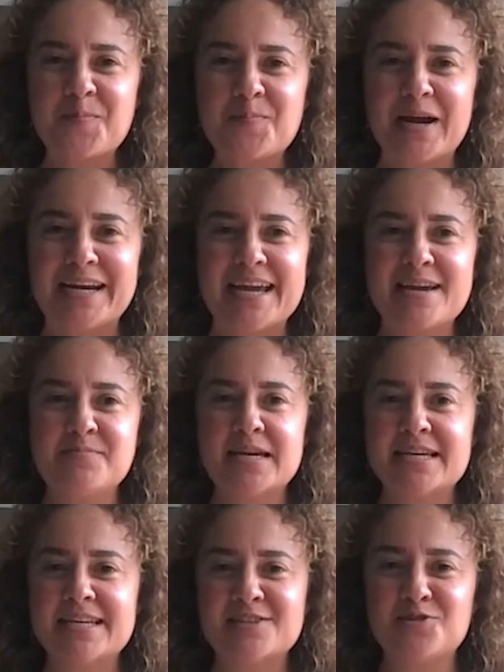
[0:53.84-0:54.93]
My name
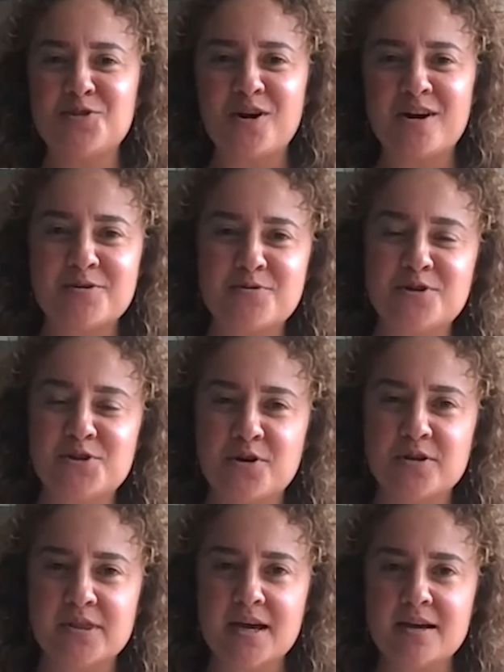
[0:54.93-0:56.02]
is Laura
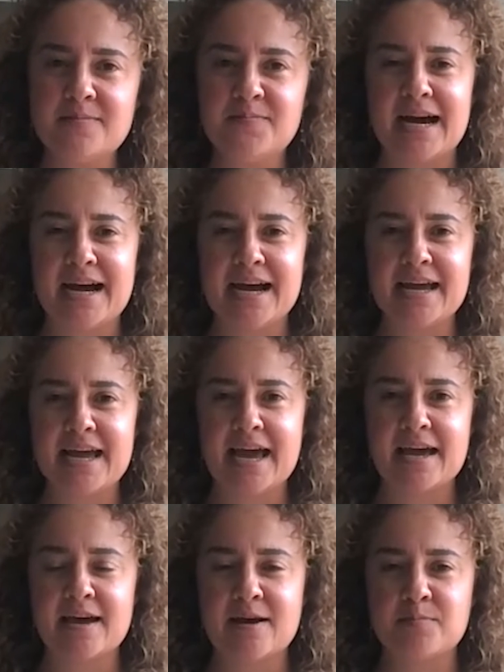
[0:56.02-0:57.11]
Cucinota. I
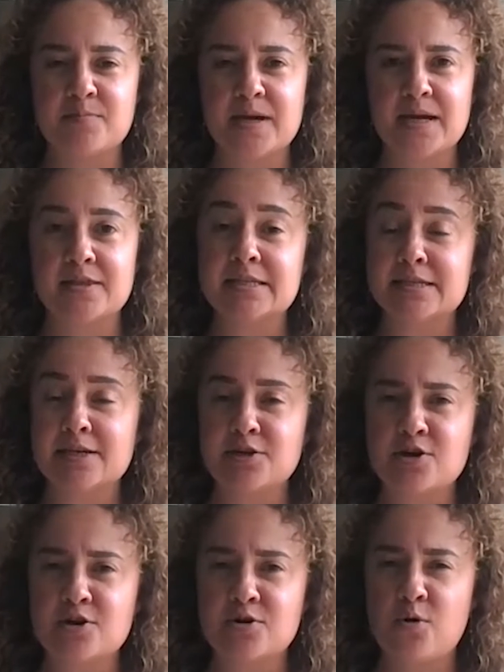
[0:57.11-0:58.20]
am in the
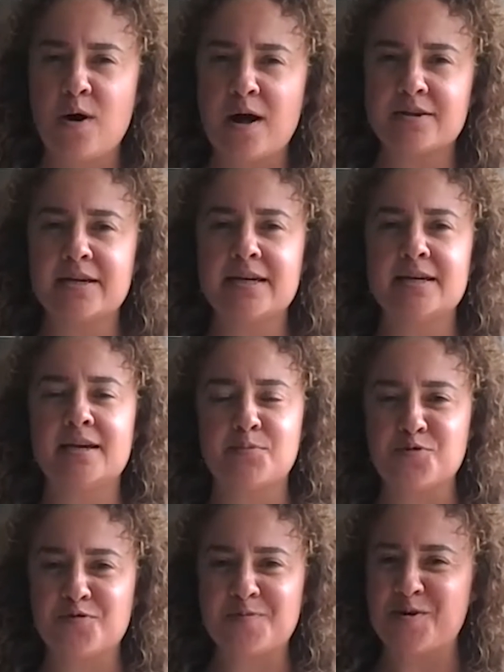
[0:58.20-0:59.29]
Senior Quality
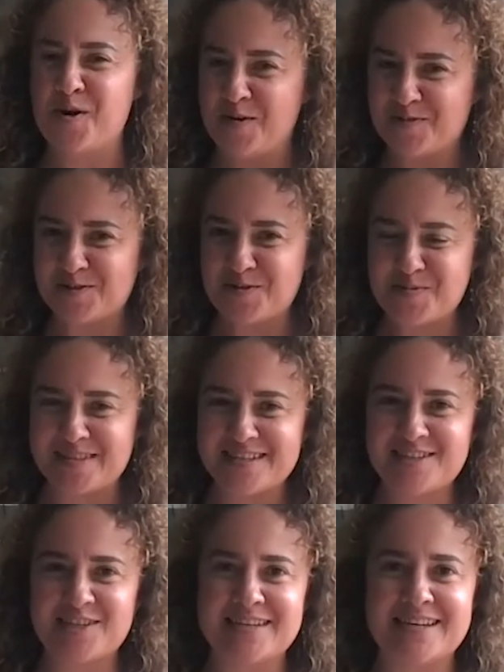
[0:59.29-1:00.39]
Improvement Officer
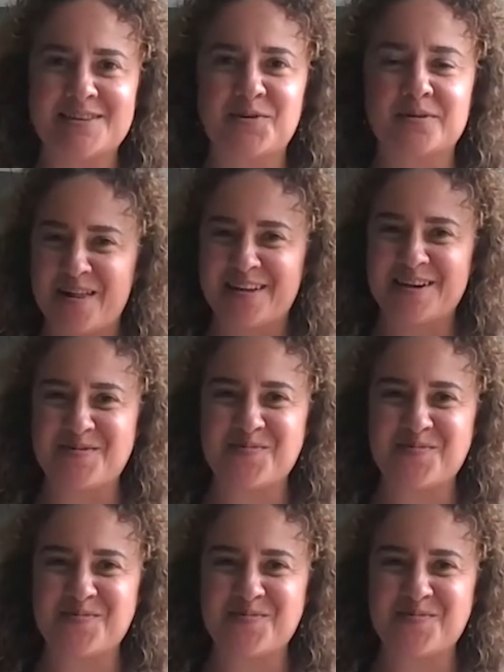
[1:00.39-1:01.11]
position in the Quality